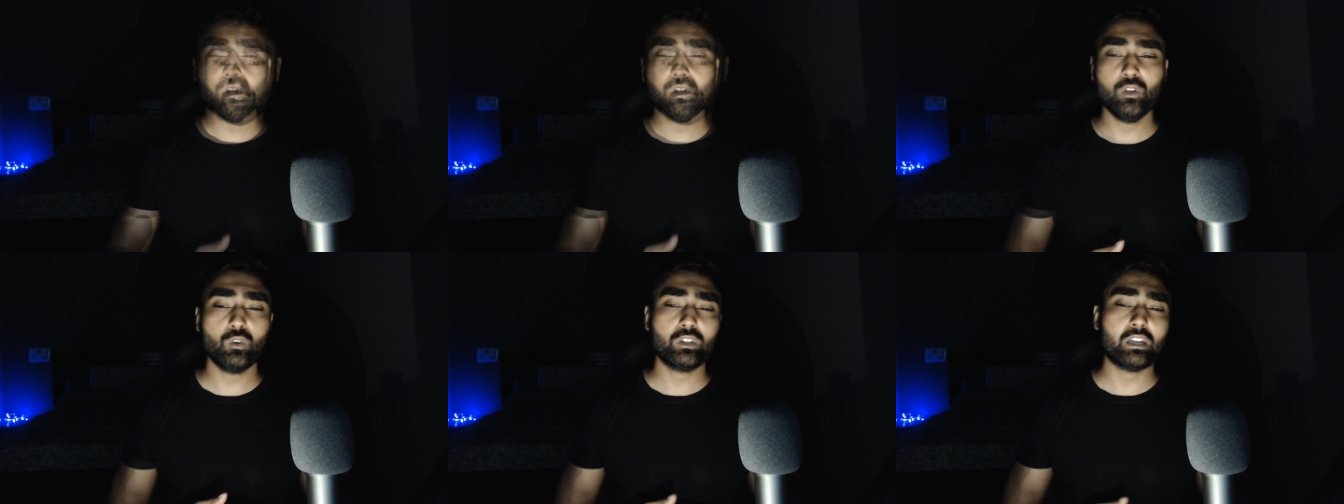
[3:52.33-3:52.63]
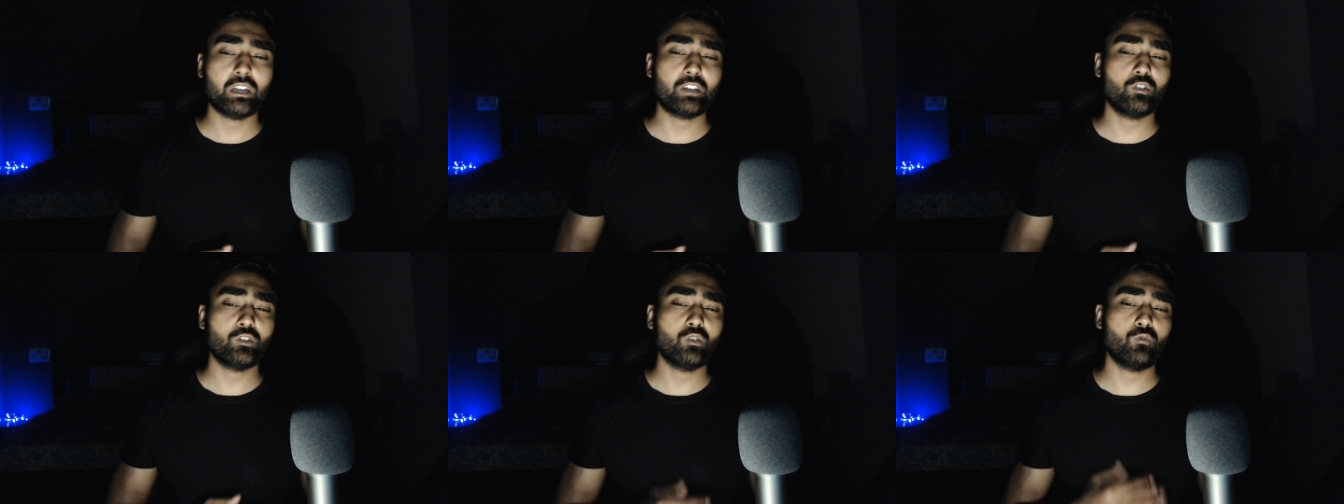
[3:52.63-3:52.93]
We
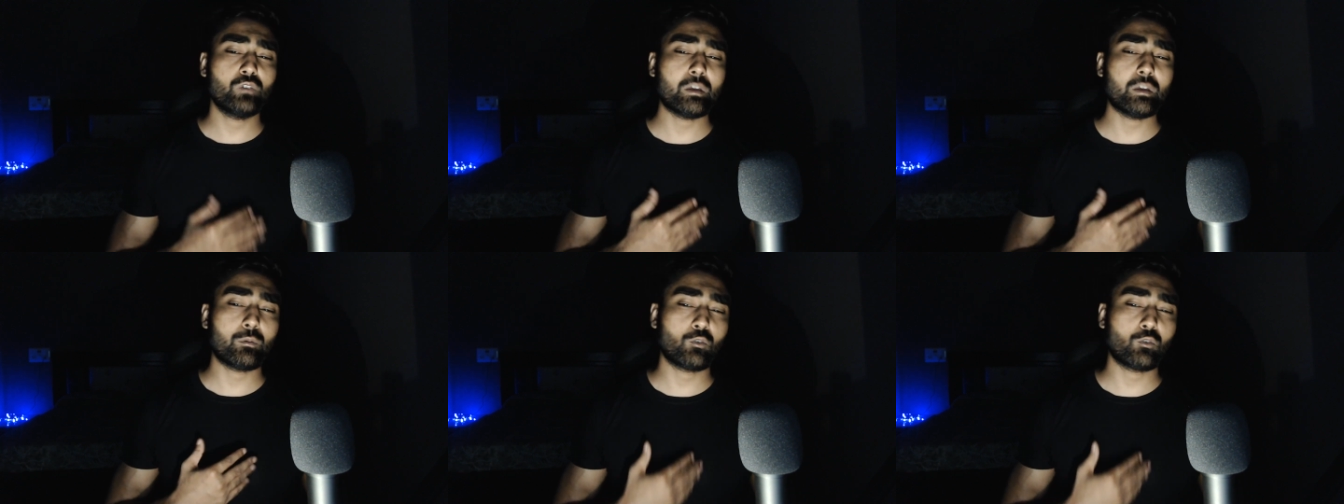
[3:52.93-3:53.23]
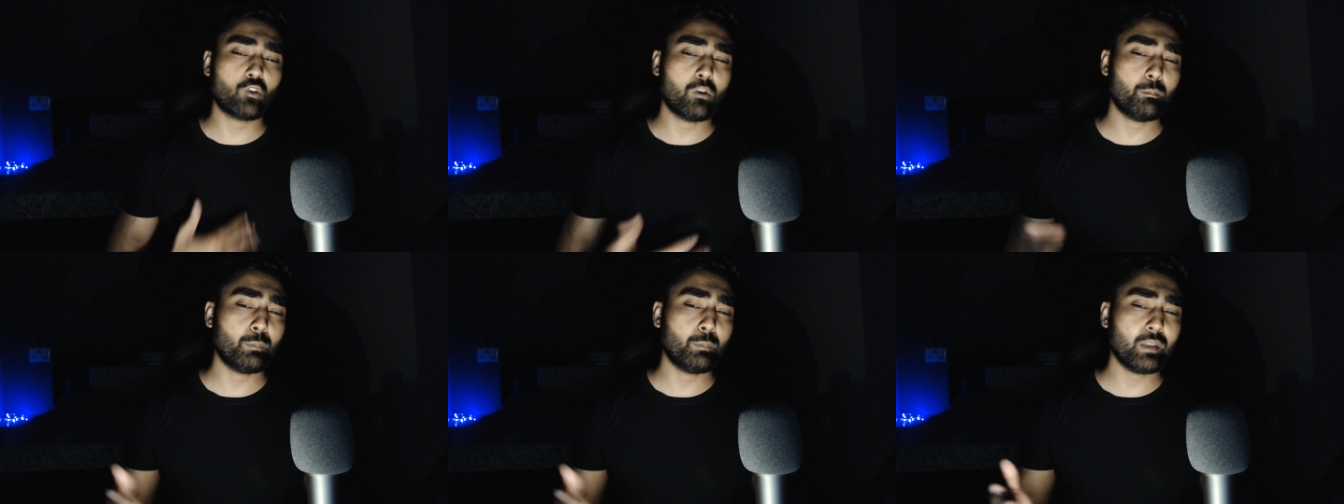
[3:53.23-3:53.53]
know that you know we
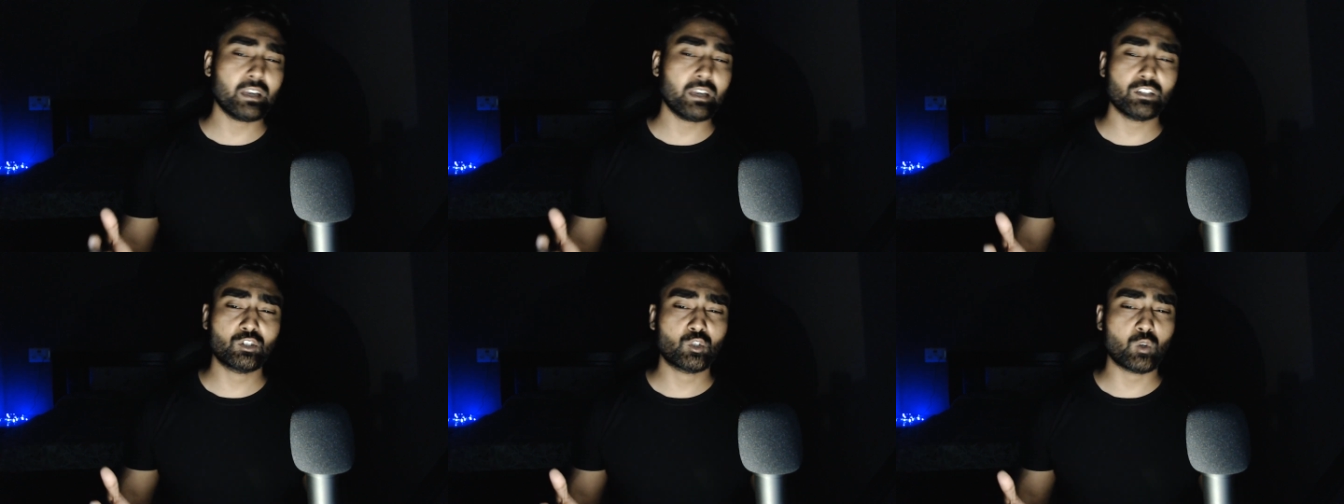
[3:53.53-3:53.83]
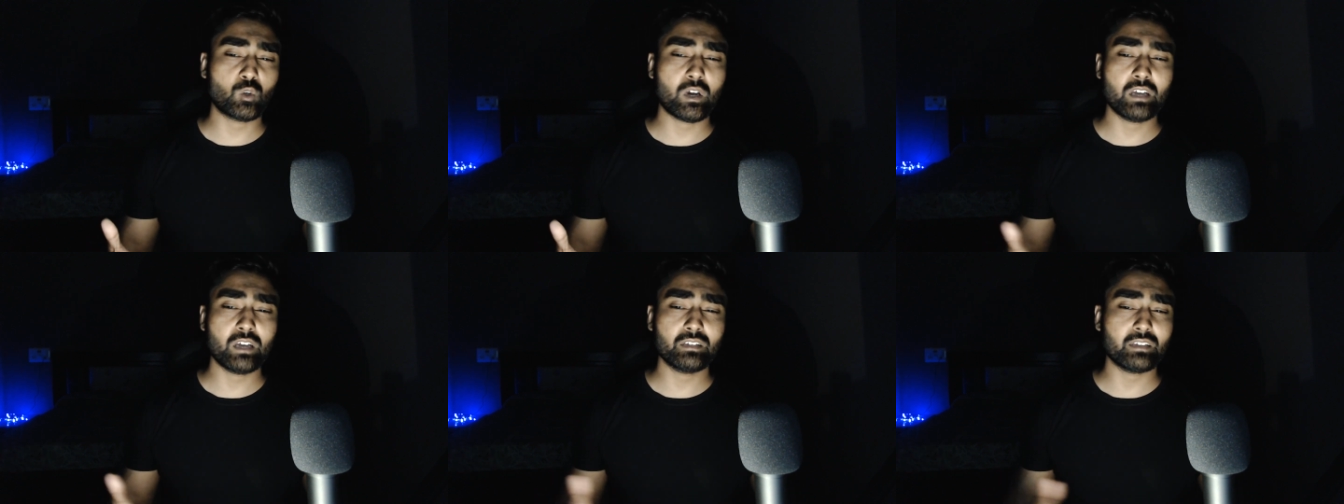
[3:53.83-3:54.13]
have complex
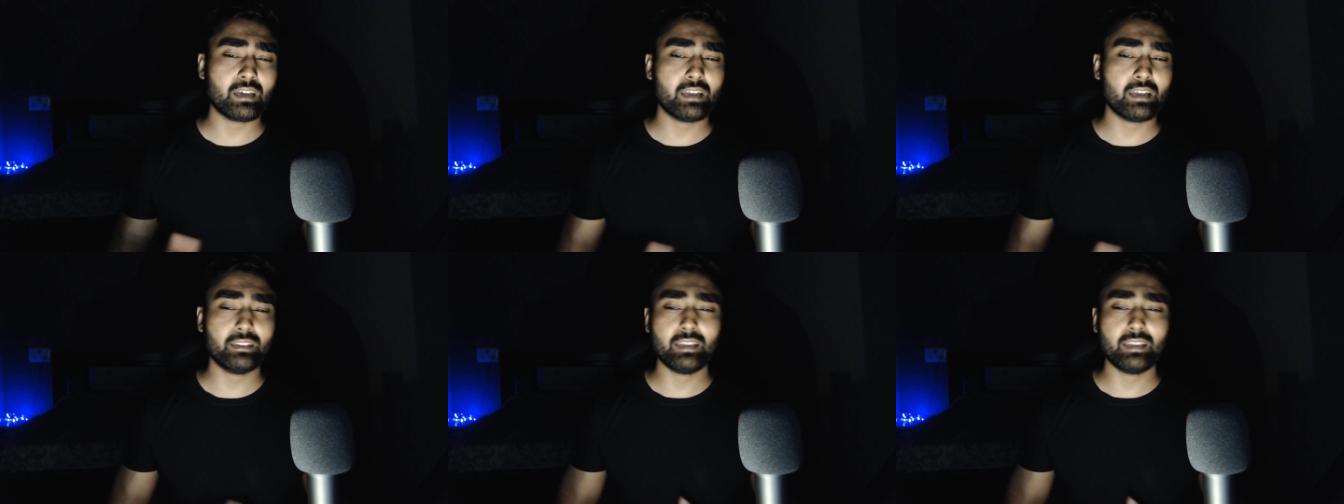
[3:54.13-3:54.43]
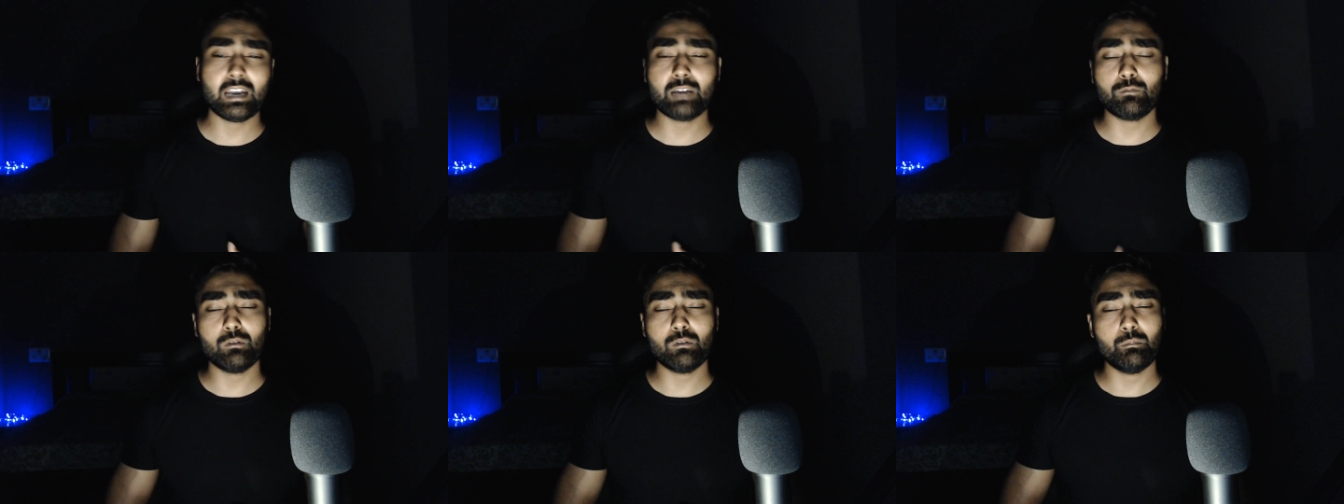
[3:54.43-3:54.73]
joins
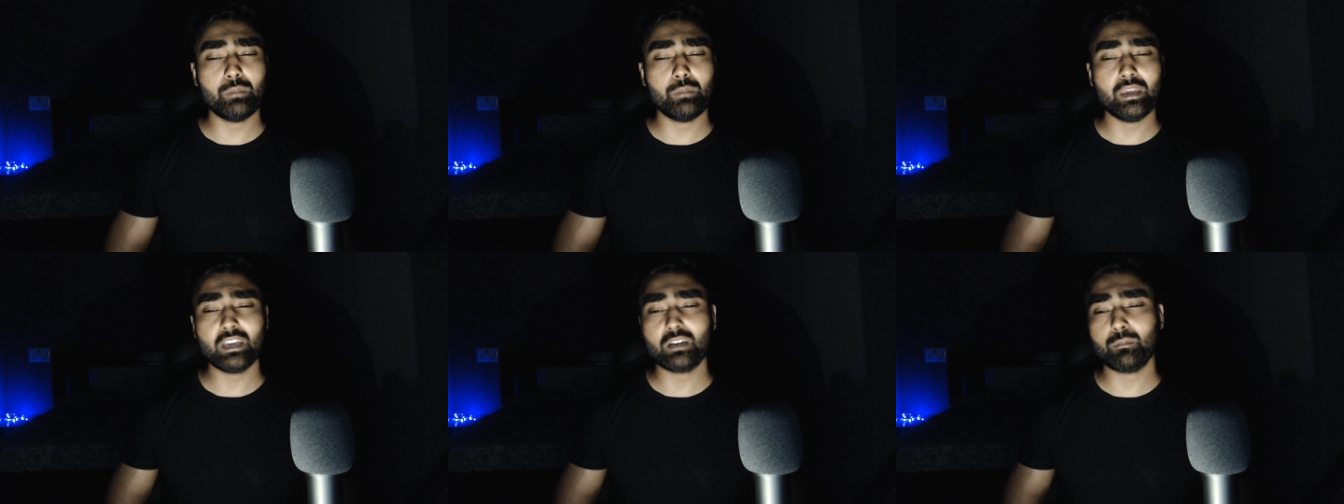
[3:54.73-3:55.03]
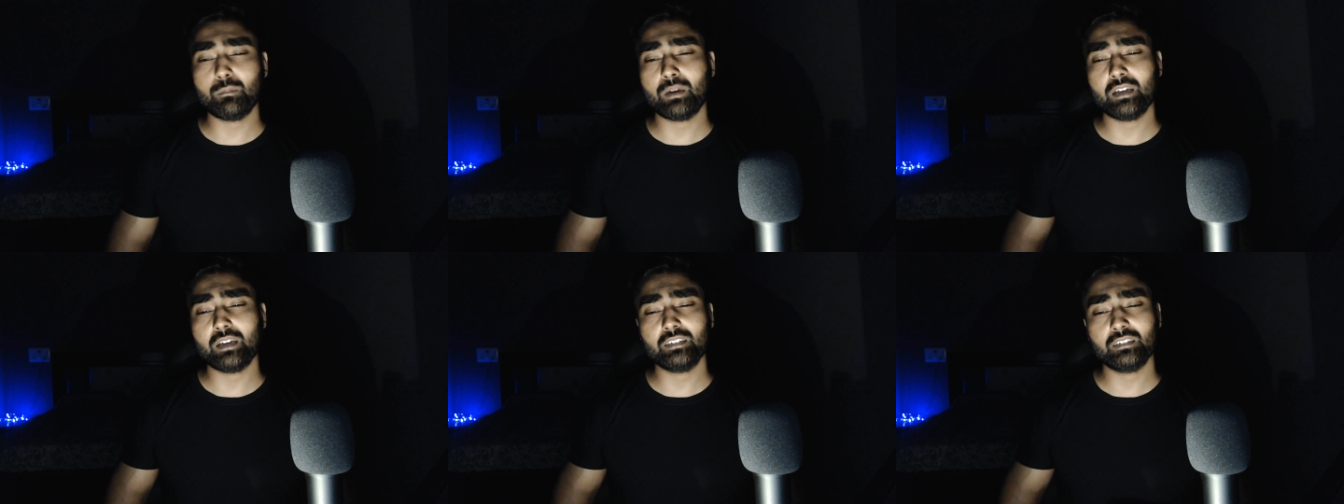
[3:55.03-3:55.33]
and that will
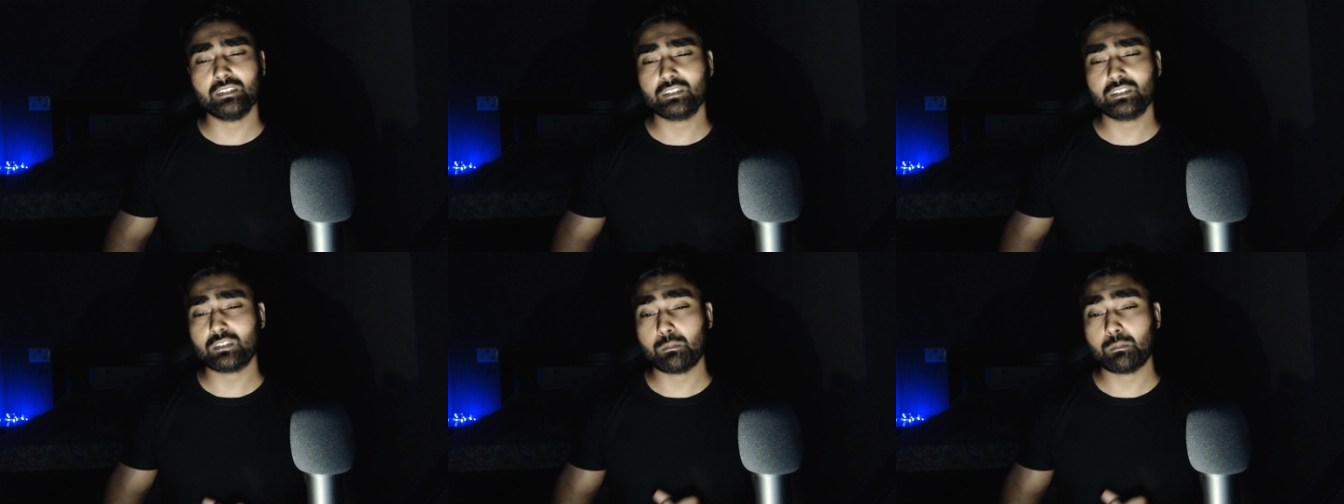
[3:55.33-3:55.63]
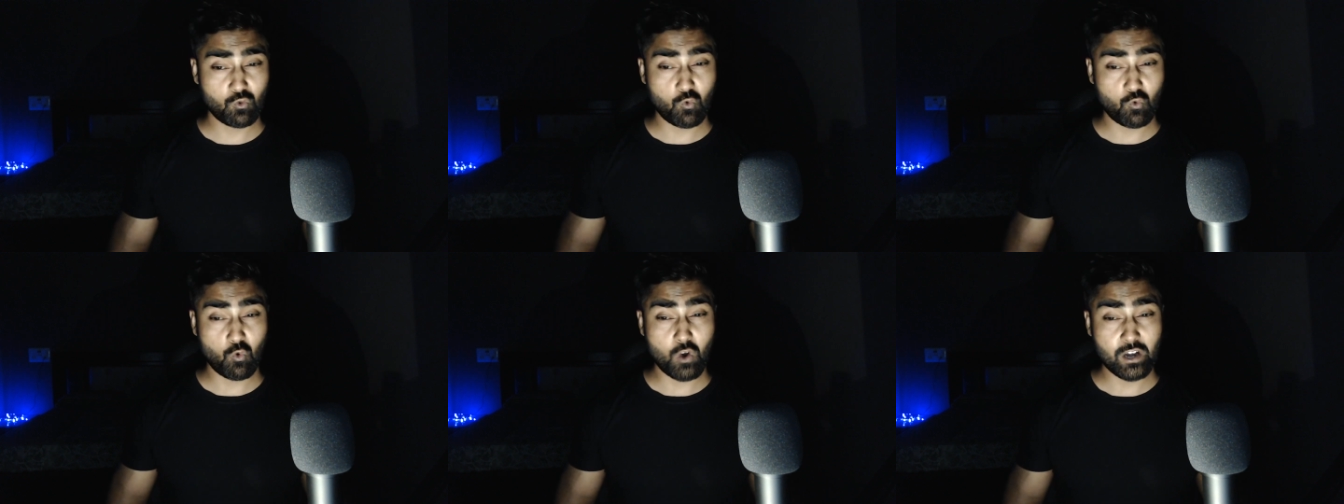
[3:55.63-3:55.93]
make my
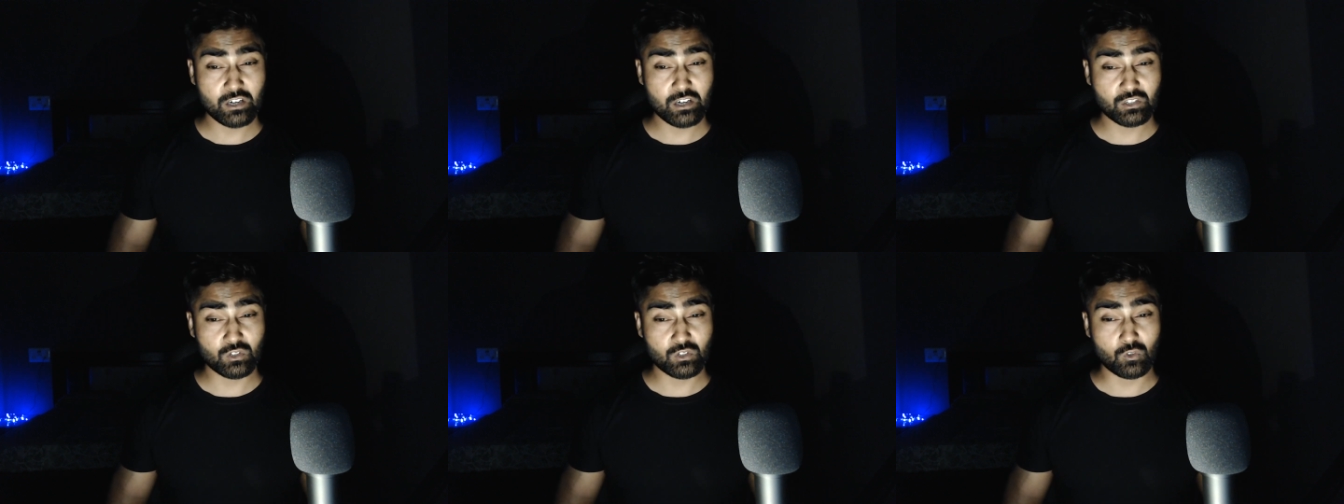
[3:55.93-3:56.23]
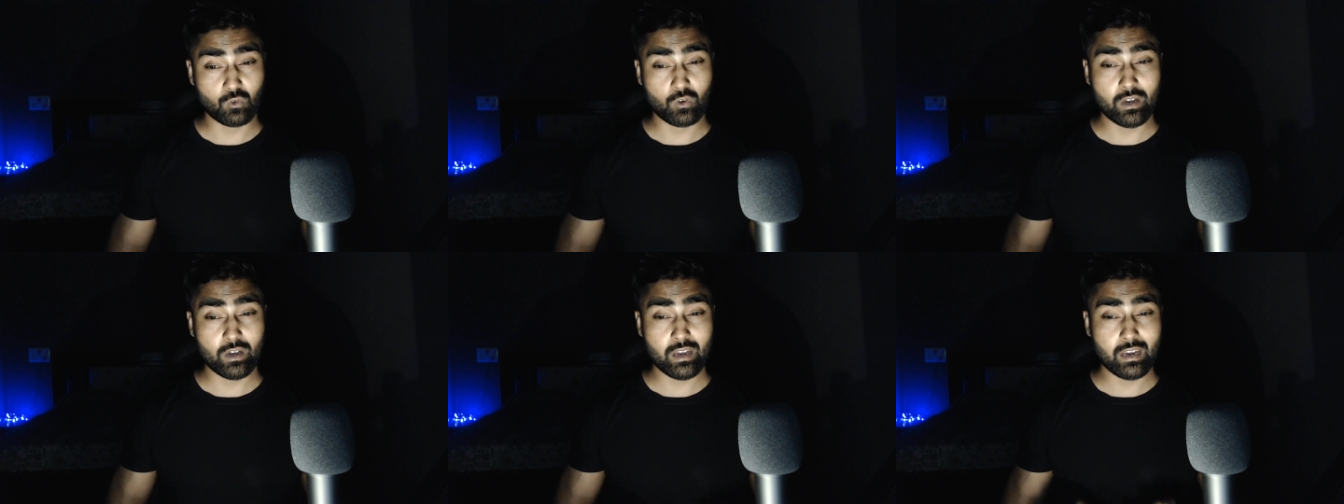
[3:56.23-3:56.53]
system quite
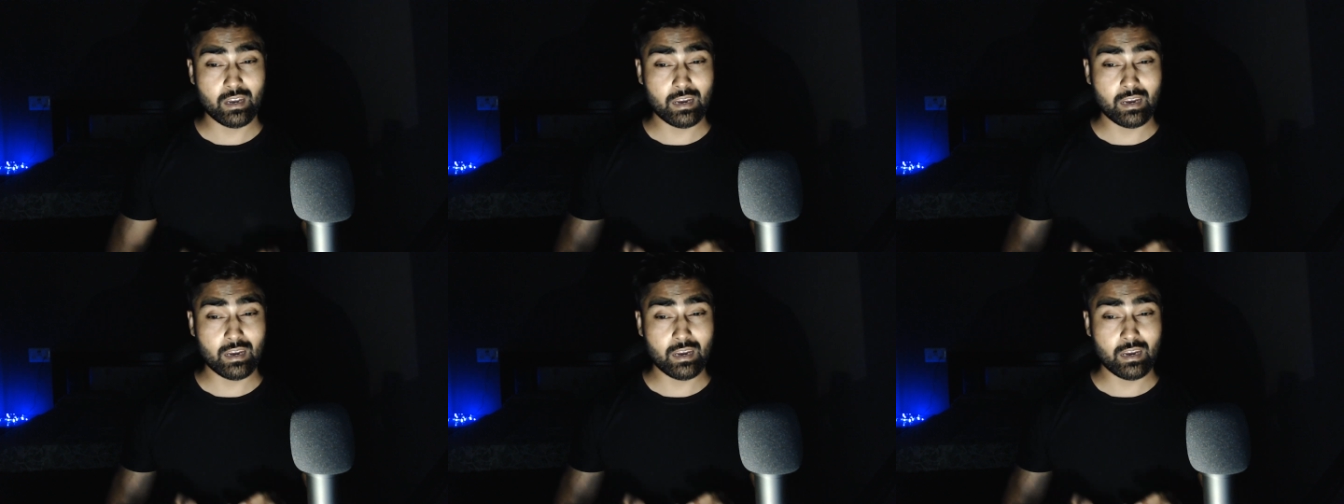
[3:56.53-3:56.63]
slow.